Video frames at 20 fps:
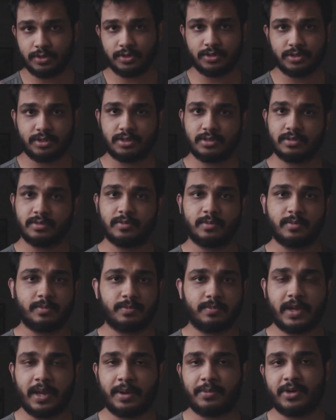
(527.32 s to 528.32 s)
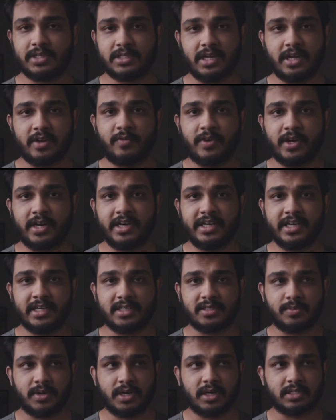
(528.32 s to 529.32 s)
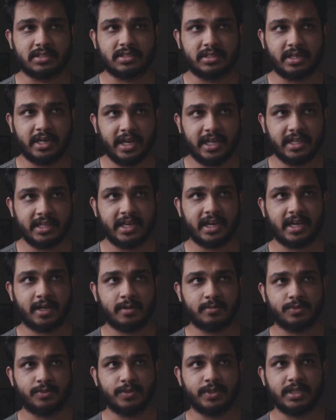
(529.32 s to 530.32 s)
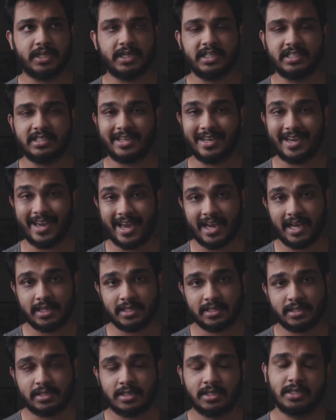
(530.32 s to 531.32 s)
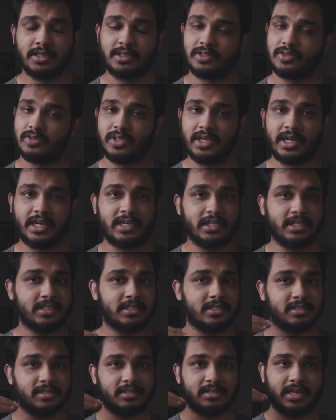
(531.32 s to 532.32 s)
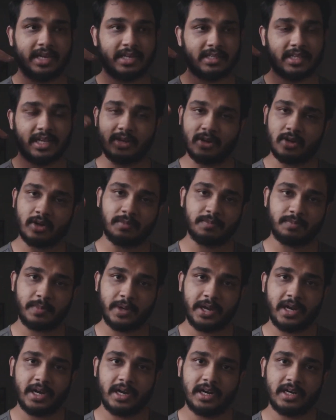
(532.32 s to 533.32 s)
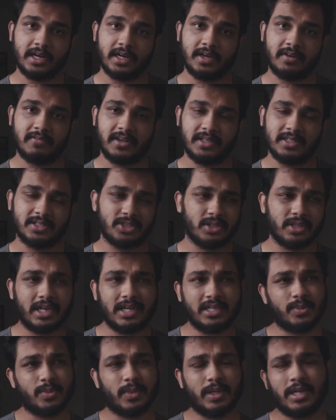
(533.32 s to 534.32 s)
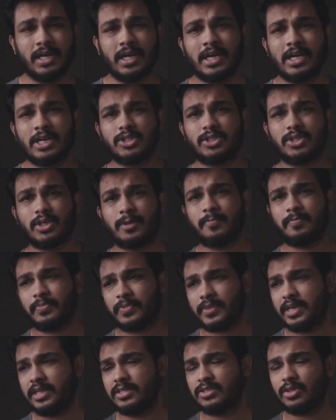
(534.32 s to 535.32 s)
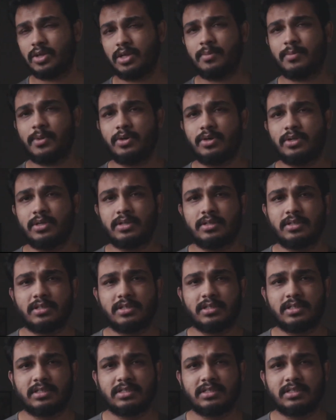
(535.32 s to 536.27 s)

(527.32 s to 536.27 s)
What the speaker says: Of course, cameras like 1DX Mark III, they comes with the Digic X. So that is like the top end one. So it's all about